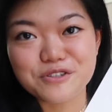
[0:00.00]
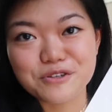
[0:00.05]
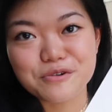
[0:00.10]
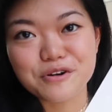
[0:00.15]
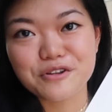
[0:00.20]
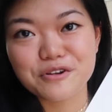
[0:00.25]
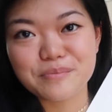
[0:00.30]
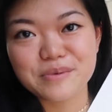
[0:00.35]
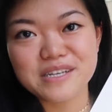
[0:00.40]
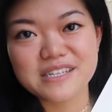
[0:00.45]
do
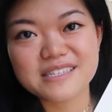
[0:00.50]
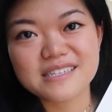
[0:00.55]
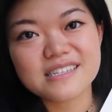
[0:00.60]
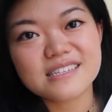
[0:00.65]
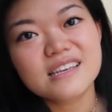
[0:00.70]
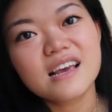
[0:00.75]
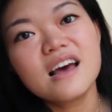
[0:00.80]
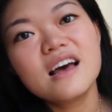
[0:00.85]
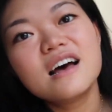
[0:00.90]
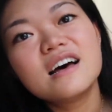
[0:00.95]
other
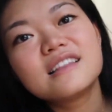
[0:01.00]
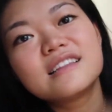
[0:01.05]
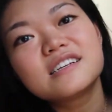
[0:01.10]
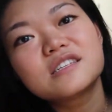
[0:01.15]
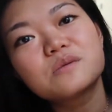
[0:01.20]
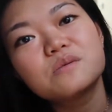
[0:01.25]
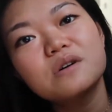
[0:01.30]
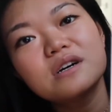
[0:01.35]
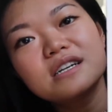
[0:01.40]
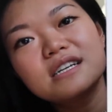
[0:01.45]
pieces.
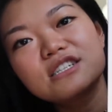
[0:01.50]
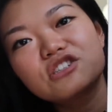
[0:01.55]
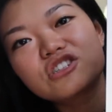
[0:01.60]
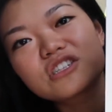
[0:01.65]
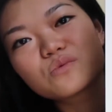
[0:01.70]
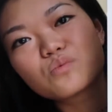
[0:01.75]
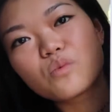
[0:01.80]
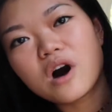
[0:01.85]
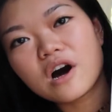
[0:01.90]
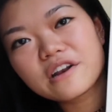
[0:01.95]
This one is
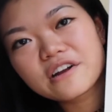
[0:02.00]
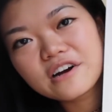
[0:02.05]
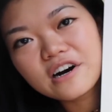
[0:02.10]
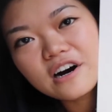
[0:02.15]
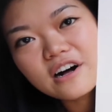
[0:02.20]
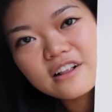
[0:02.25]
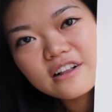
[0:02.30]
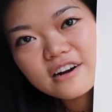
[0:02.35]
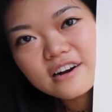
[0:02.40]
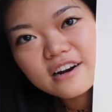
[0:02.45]
just
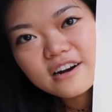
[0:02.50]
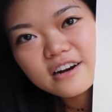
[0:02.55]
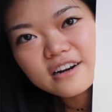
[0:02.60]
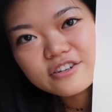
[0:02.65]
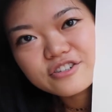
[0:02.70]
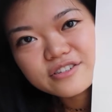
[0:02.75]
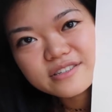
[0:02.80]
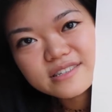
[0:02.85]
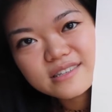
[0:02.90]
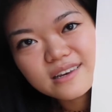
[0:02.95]
watercolor,
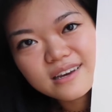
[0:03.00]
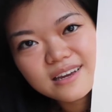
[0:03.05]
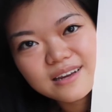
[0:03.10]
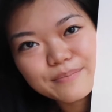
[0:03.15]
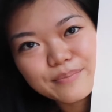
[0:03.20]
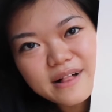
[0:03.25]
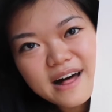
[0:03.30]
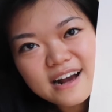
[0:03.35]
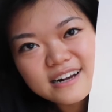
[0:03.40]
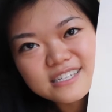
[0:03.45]
just
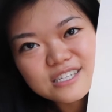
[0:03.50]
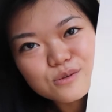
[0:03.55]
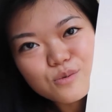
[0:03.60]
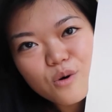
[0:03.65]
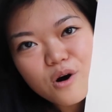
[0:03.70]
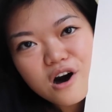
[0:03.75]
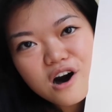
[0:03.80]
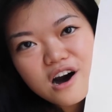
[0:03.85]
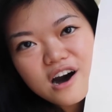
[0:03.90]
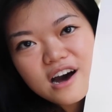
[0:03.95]
like Black
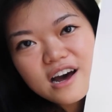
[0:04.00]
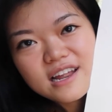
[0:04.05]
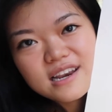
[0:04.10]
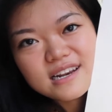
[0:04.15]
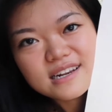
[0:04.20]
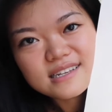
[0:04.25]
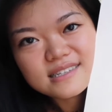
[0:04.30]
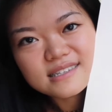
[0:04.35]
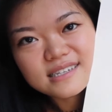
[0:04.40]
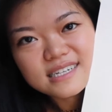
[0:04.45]
Swan,
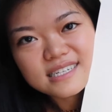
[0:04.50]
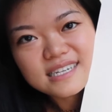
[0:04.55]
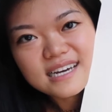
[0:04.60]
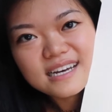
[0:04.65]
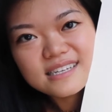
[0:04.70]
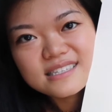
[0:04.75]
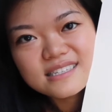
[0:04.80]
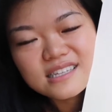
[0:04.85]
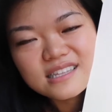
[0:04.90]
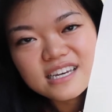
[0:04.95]
and it's like
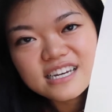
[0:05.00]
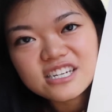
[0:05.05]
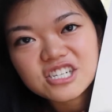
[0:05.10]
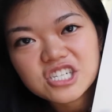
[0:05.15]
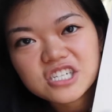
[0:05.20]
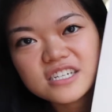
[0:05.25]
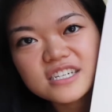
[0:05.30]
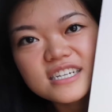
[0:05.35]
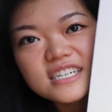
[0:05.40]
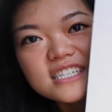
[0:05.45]

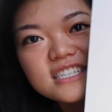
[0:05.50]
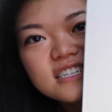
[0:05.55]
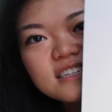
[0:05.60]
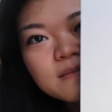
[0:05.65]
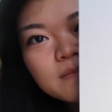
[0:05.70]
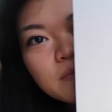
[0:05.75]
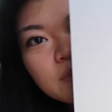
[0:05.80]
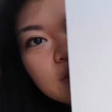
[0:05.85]
tessellation,